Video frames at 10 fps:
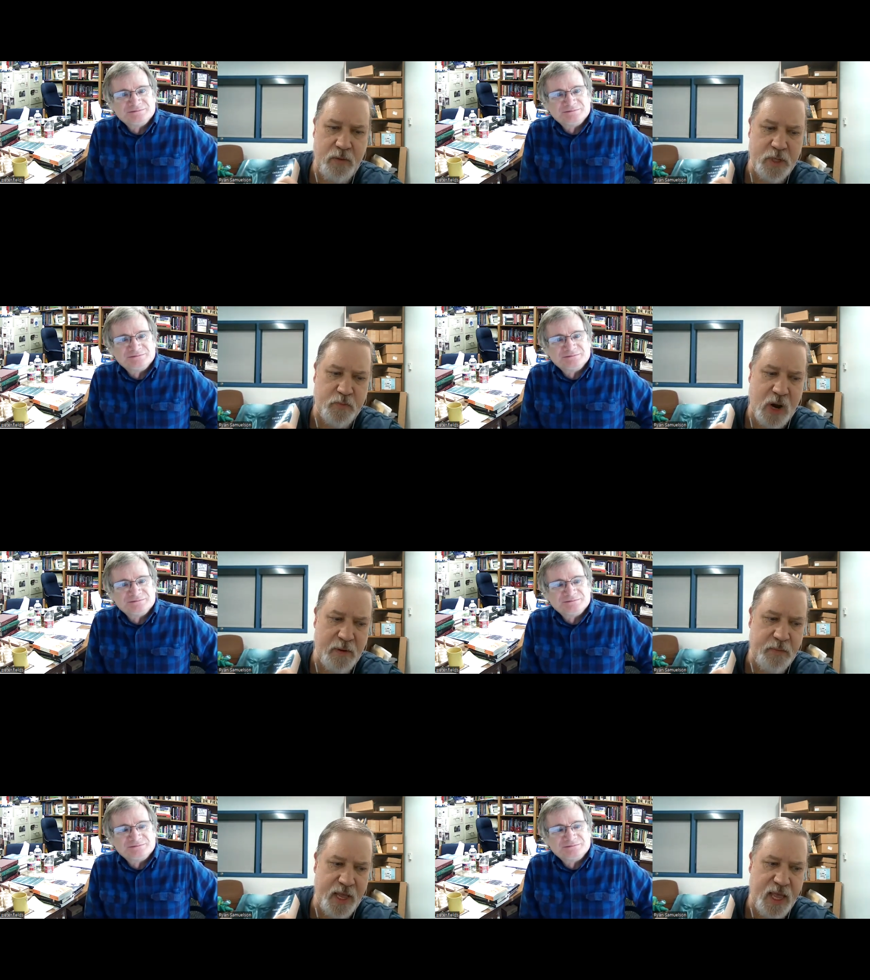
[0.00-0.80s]
Speaker 1: Bloom is
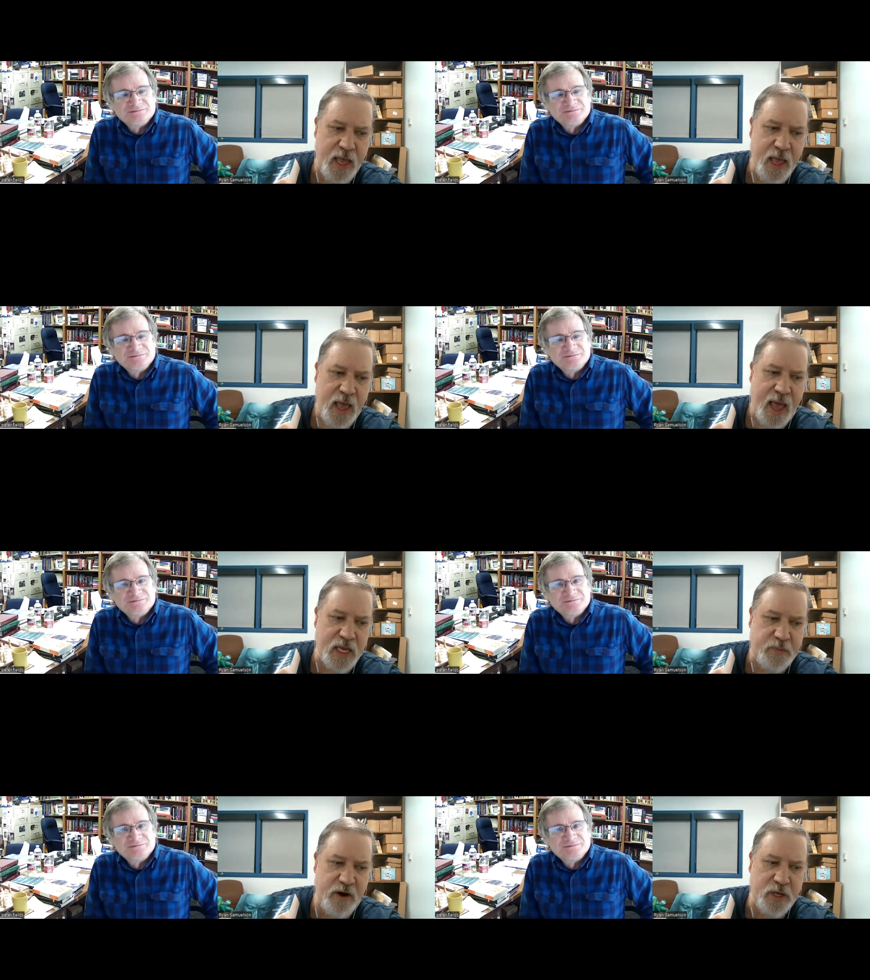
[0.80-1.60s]
probably,
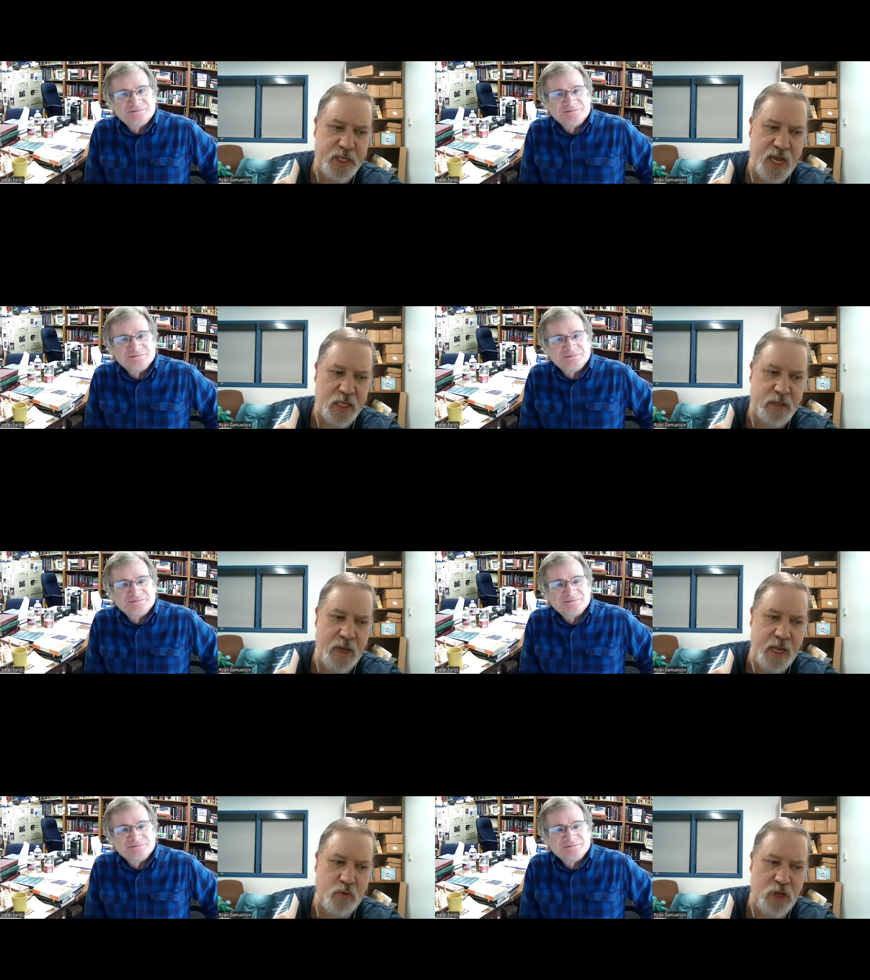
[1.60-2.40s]
as Peter said,
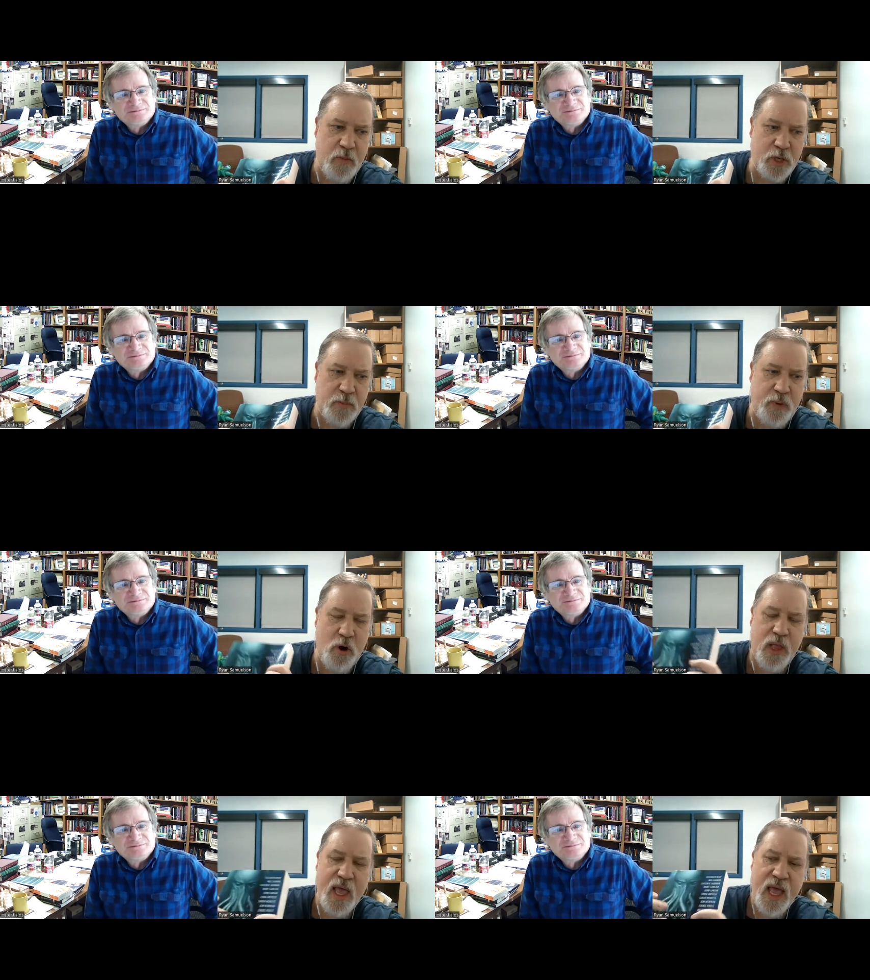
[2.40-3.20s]
it's it's one of the most
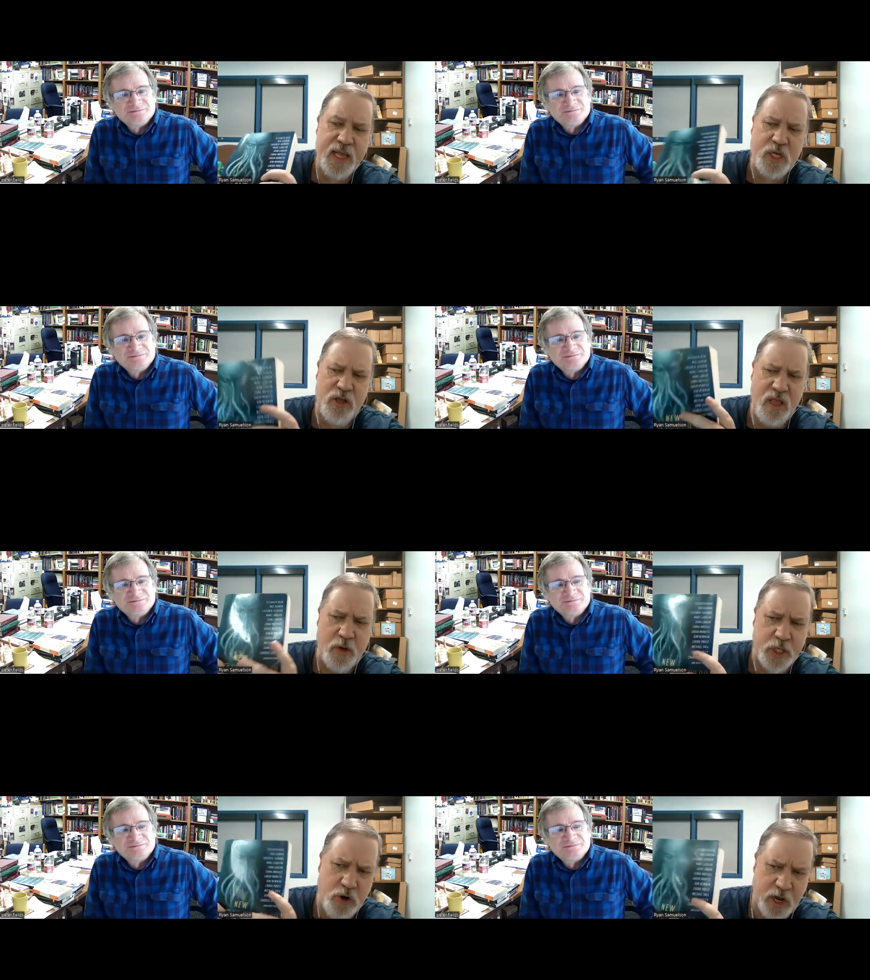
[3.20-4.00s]
important. It's certainly
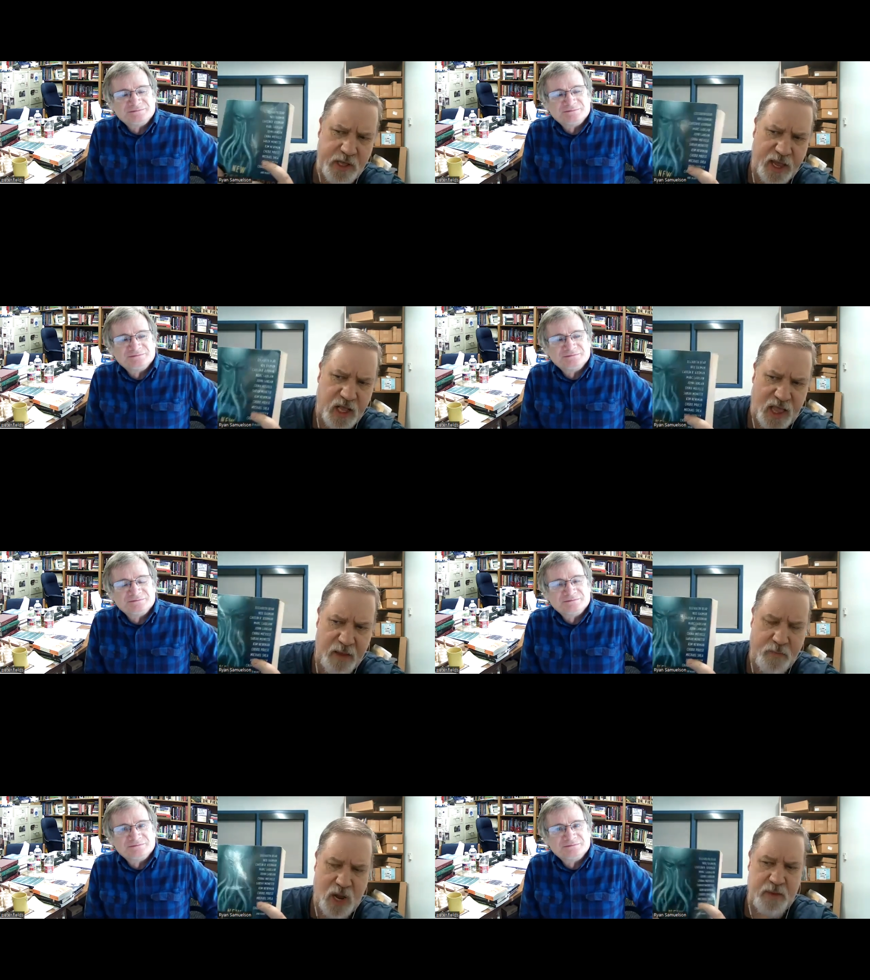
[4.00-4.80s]
the most critically
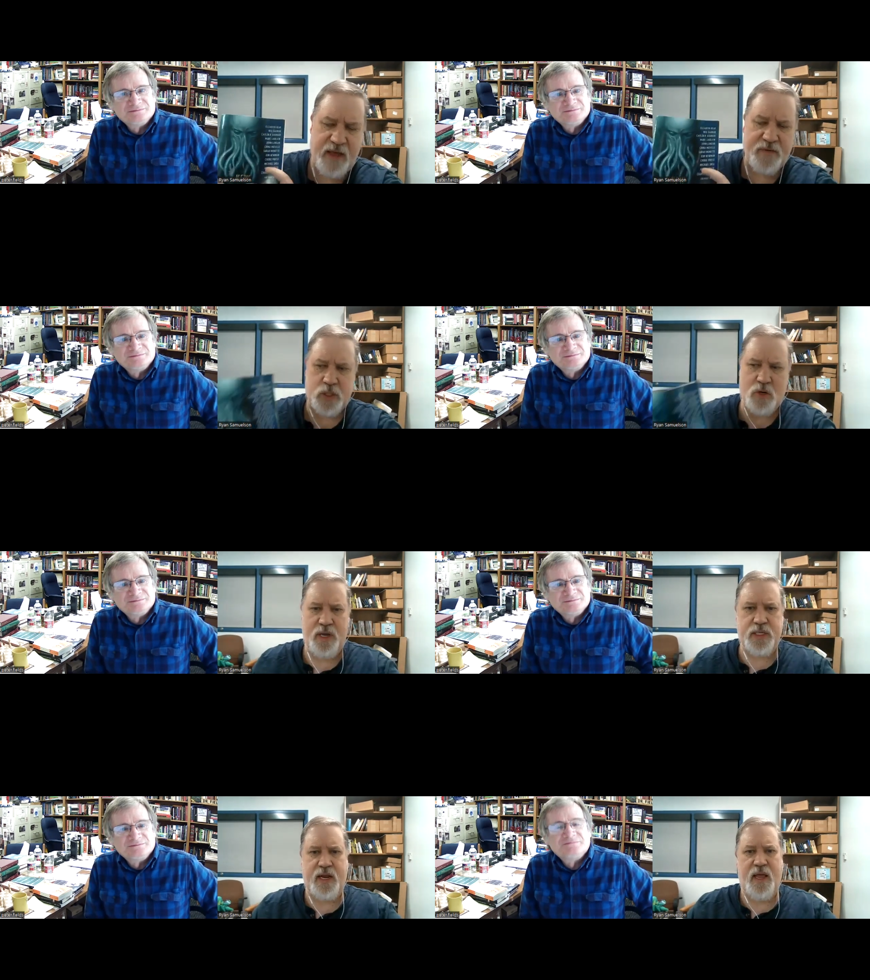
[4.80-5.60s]
acclaimed, probably, of the
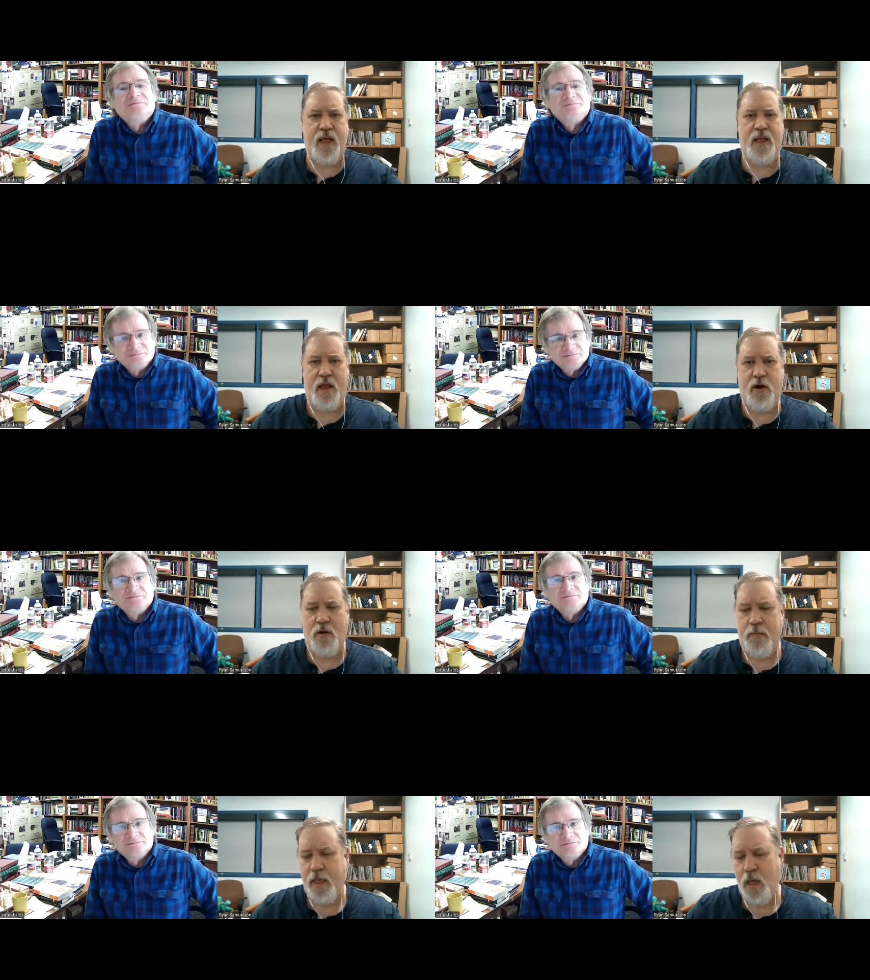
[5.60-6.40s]
stories in, in
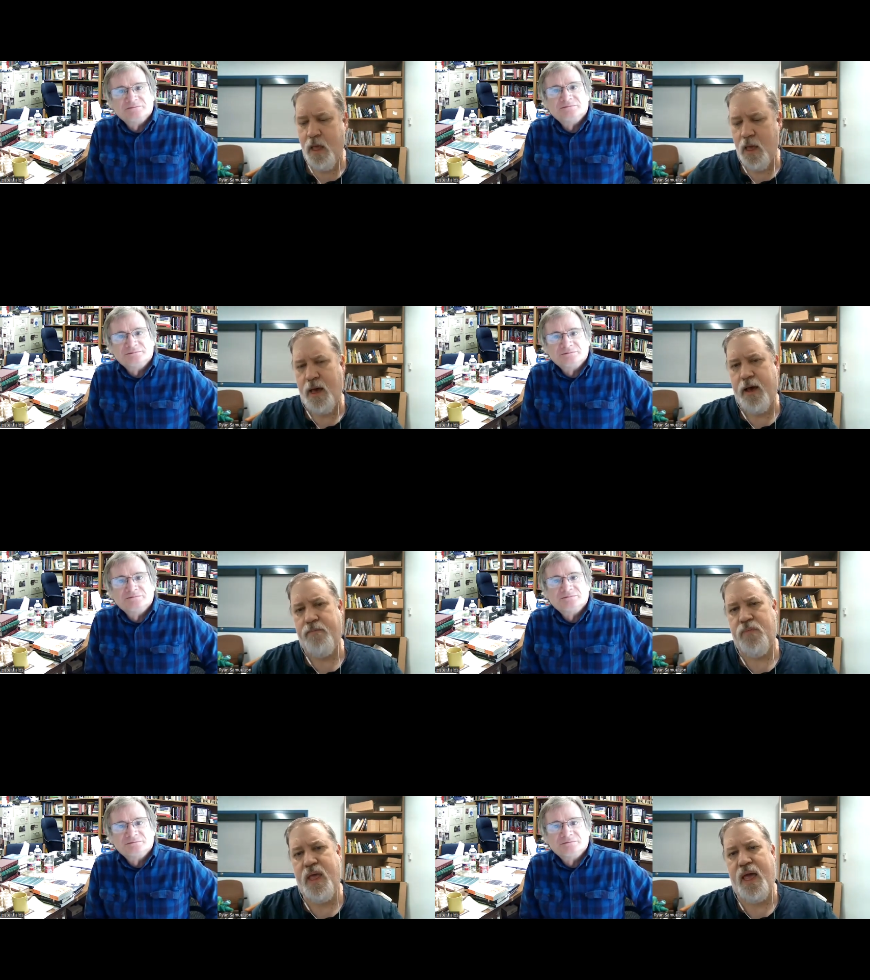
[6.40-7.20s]
here.
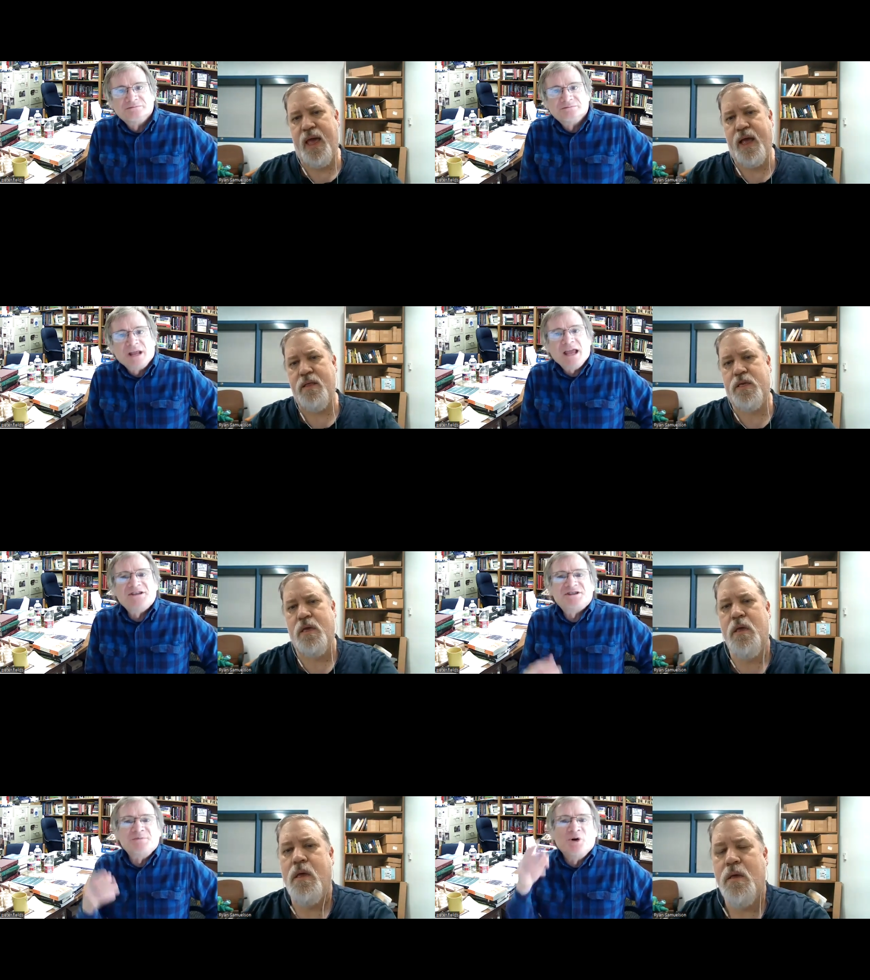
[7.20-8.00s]
Um, and
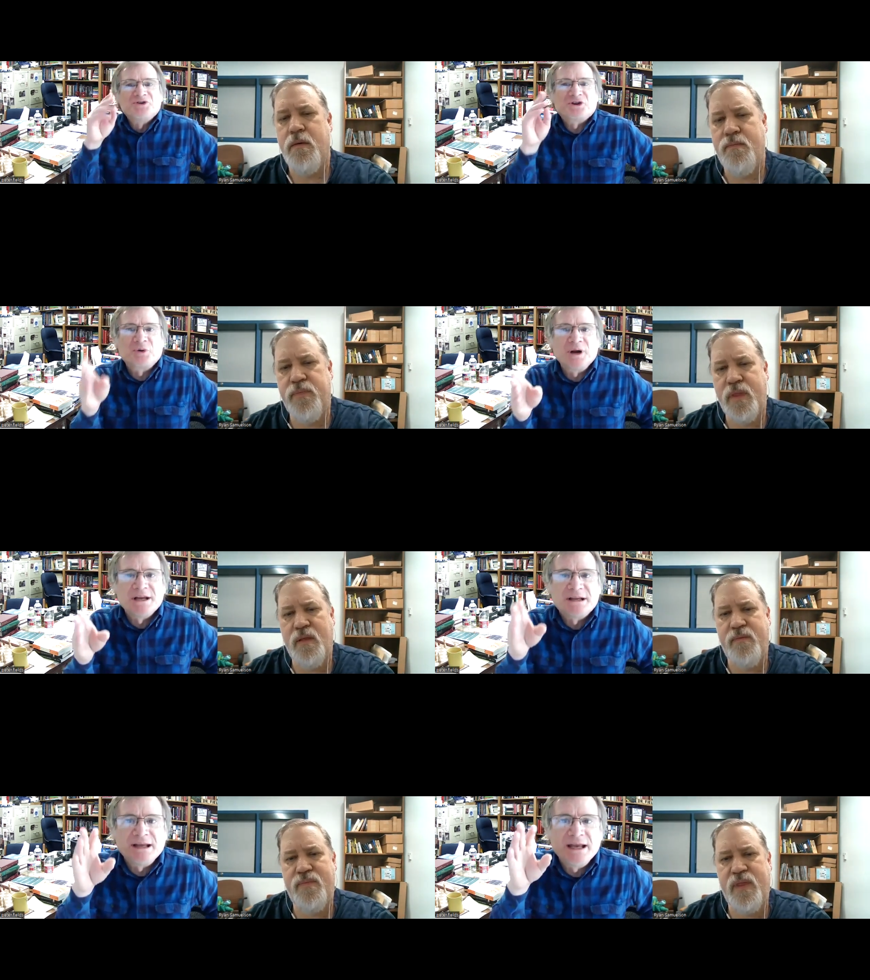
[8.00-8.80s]
it's the most
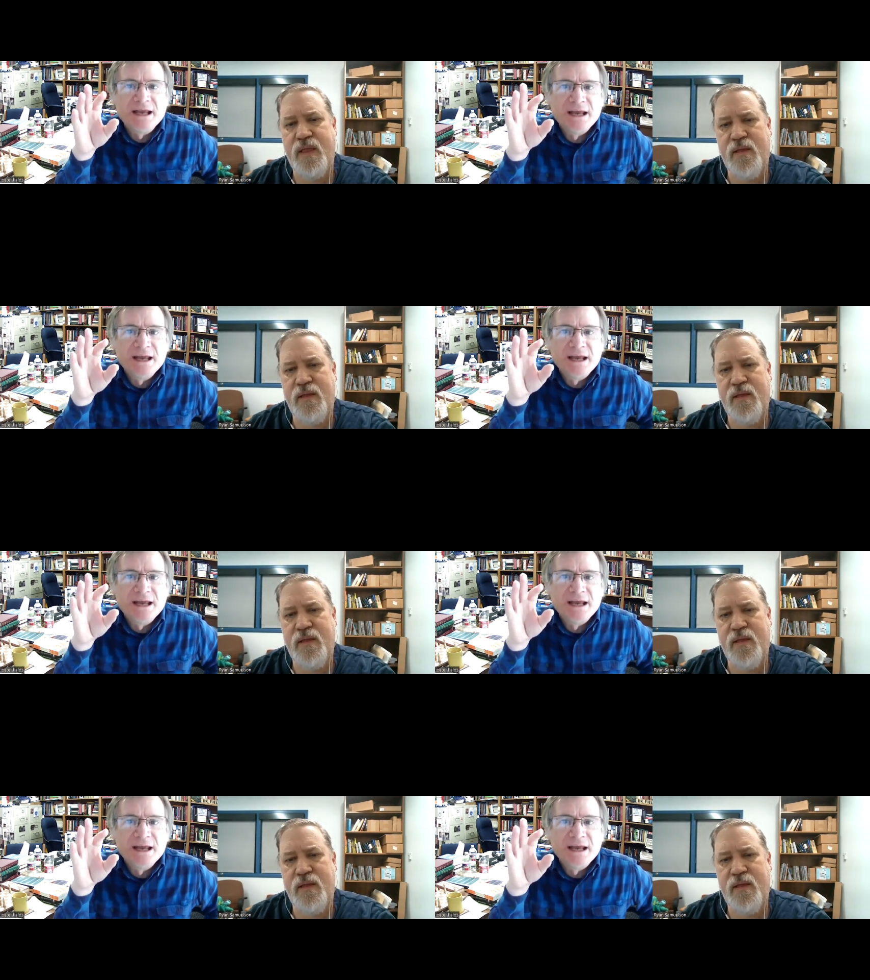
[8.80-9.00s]
critically